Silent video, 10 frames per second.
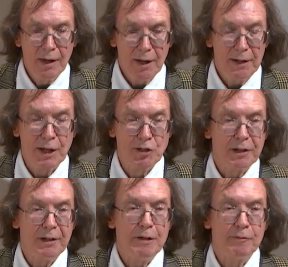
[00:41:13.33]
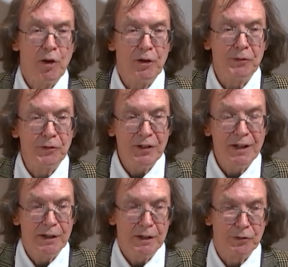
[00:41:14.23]
allegedly
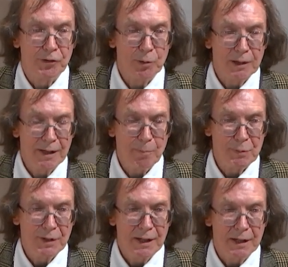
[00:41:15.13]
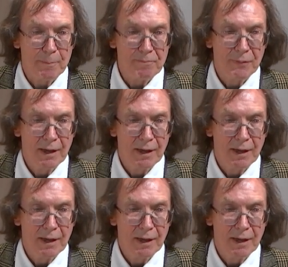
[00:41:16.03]
volunteered to accompany him